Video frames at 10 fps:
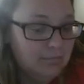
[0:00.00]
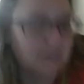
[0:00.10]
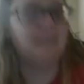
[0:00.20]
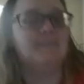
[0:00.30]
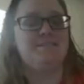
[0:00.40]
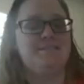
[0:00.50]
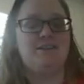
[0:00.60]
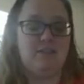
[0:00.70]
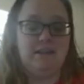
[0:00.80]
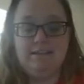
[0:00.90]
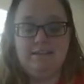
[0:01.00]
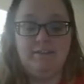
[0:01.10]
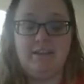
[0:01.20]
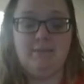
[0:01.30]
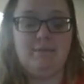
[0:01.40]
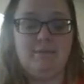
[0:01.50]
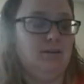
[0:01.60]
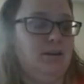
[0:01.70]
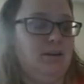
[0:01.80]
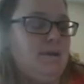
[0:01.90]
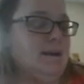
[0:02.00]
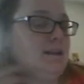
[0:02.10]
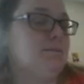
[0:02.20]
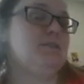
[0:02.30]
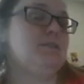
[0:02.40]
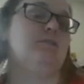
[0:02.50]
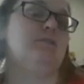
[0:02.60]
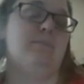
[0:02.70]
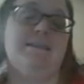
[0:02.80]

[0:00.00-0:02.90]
Okay, so that's everything about the